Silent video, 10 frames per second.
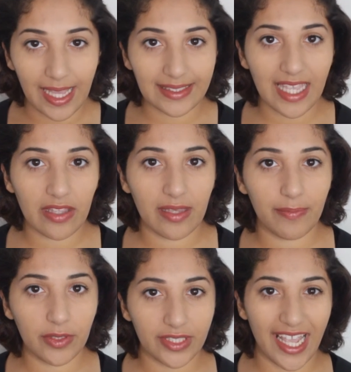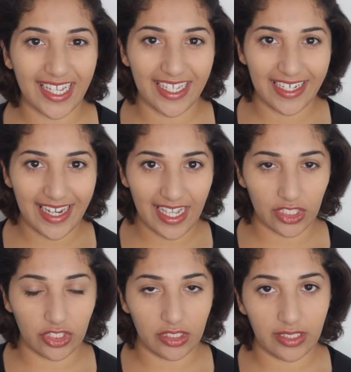That's how they build that
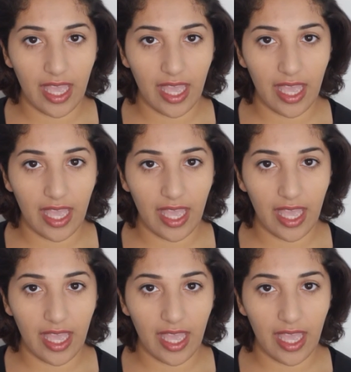connection.